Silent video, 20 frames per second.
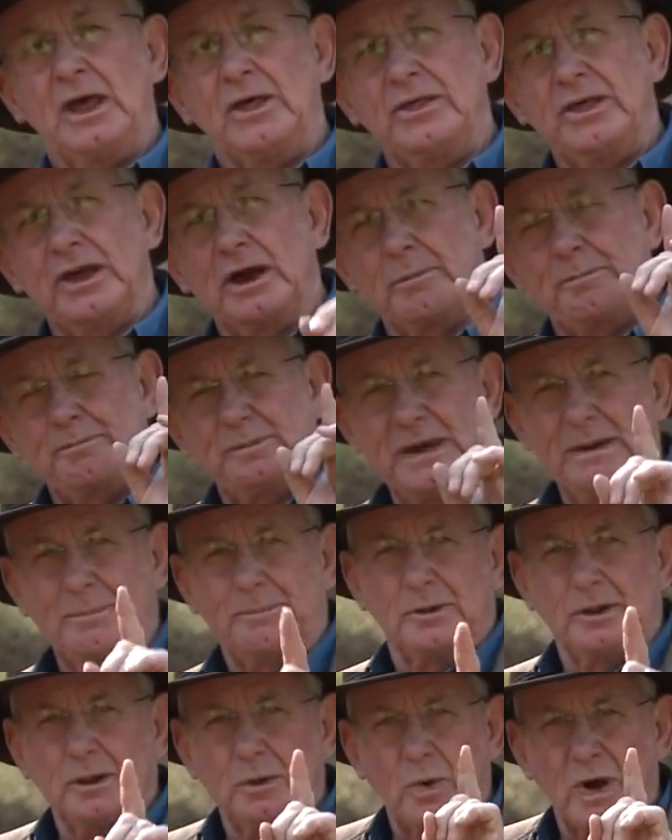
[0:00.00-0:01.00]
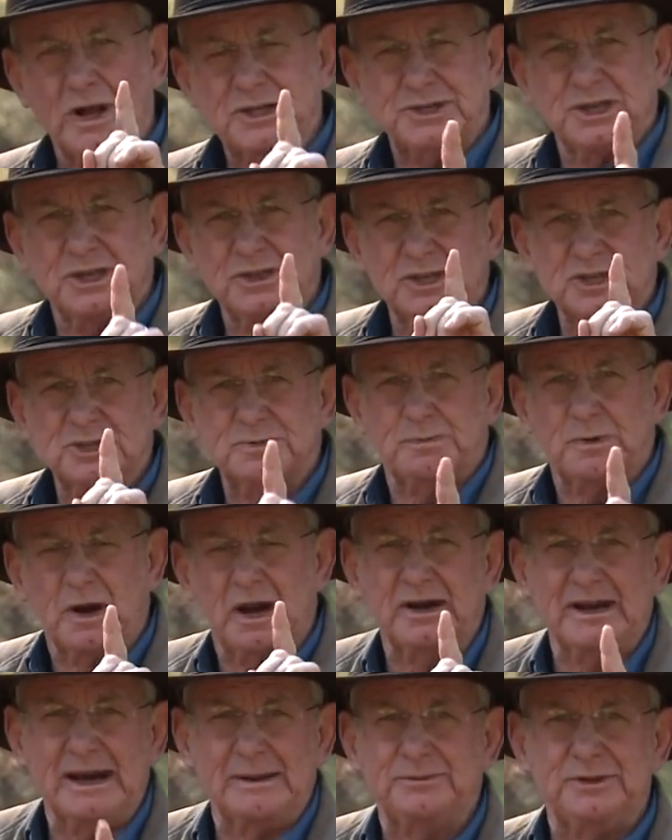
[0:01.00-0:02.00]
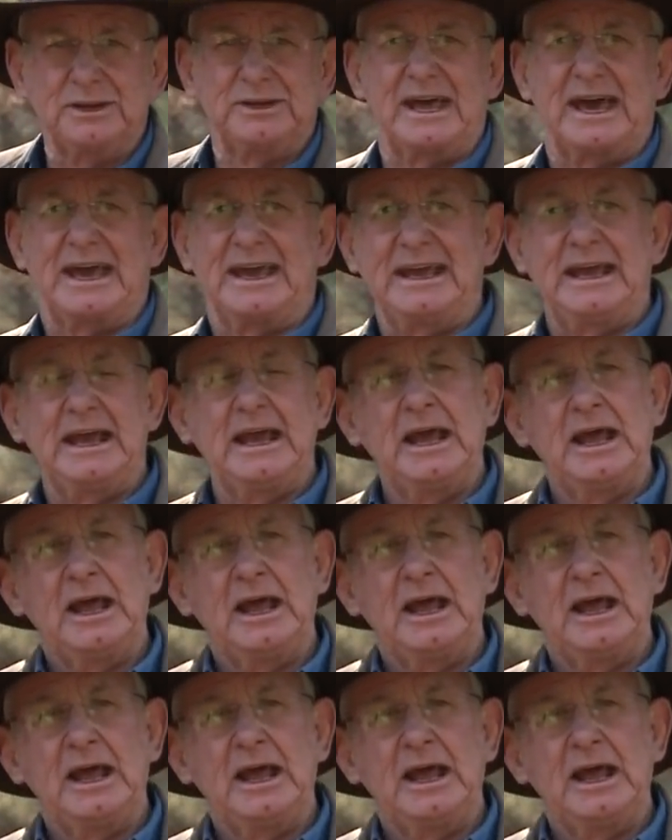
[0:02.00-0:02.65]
There are people watching this program today